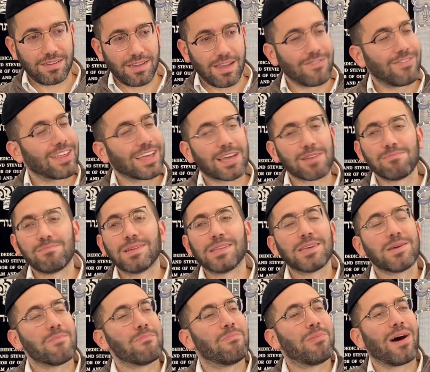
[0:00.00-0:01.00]
I felt like a
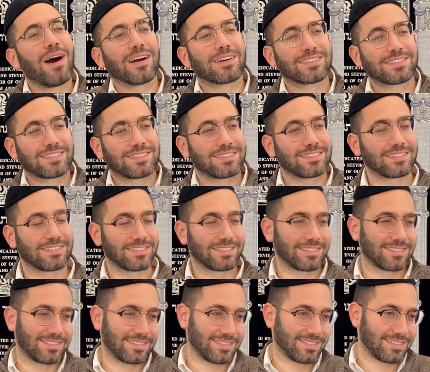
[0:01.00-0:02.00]
million bucks.
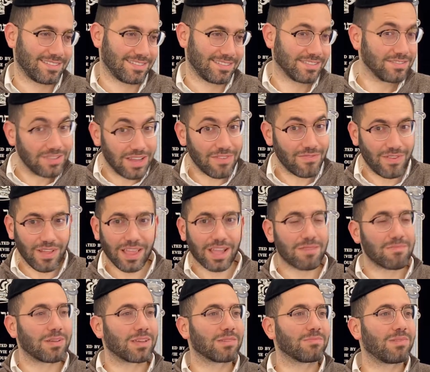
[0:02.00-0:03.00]
So I felt like
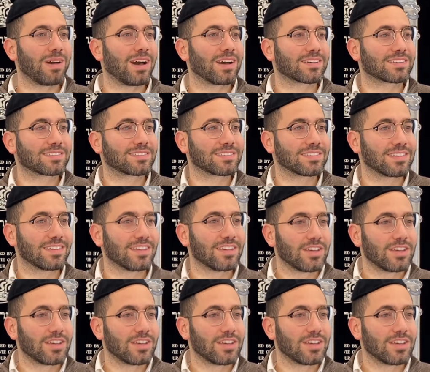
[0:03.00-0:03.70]
a million bucks.